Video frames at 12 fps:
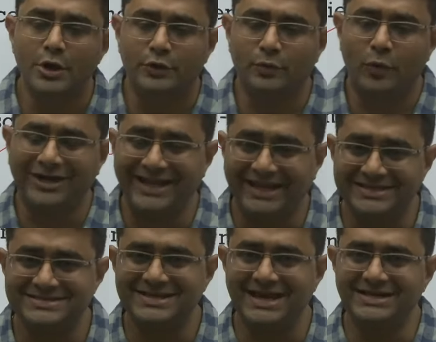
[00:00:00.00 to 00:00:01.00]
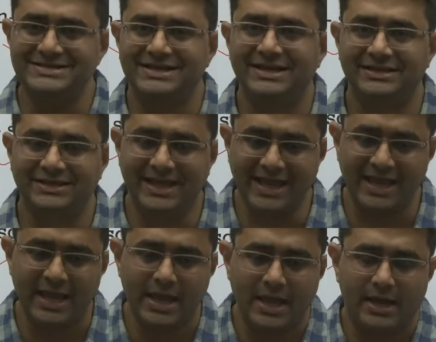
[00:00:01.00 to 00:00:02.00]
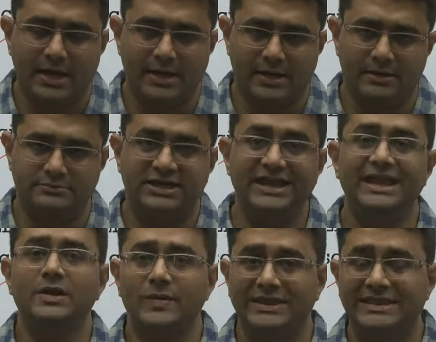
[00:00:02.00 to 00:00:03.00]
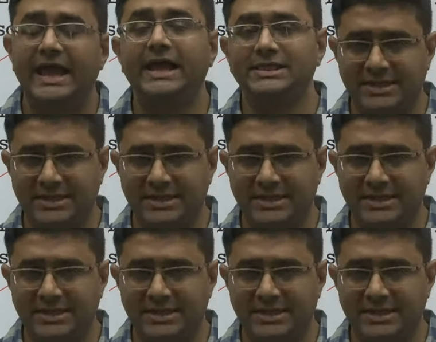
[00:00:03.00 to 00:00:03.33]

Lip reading: to what extent they deal with health